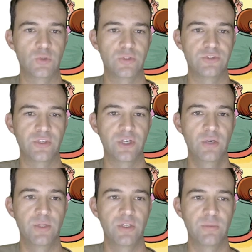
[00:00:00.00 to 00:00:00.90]
was
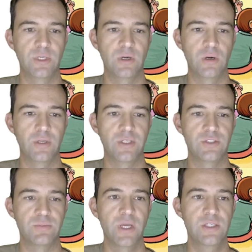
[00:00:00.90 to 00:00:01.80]
determined to be on
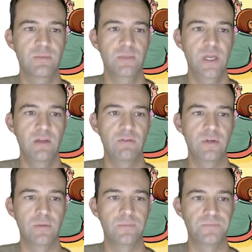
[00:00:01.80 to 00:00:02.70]
his best
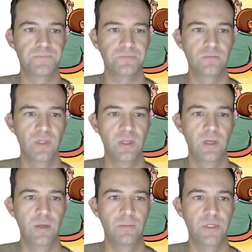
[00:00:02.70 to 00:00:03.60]
behavior.
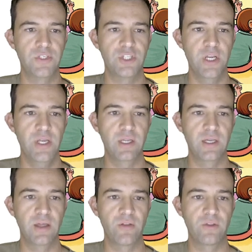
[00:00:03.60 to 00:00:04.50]
Miss Chang
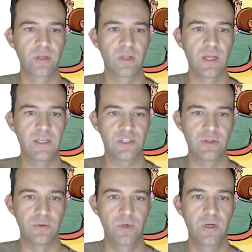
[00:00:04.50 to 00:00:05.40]
gathered the class on
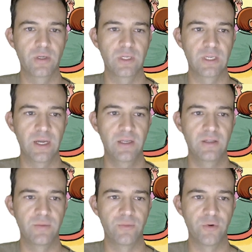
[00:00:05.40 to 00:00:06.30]
the rug and guided
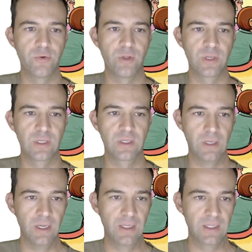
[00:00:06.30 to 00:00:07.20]
them through the
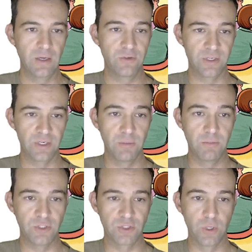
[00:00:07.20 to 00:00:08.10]
counting
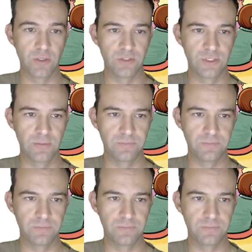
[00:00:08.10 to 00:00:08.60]
number squares.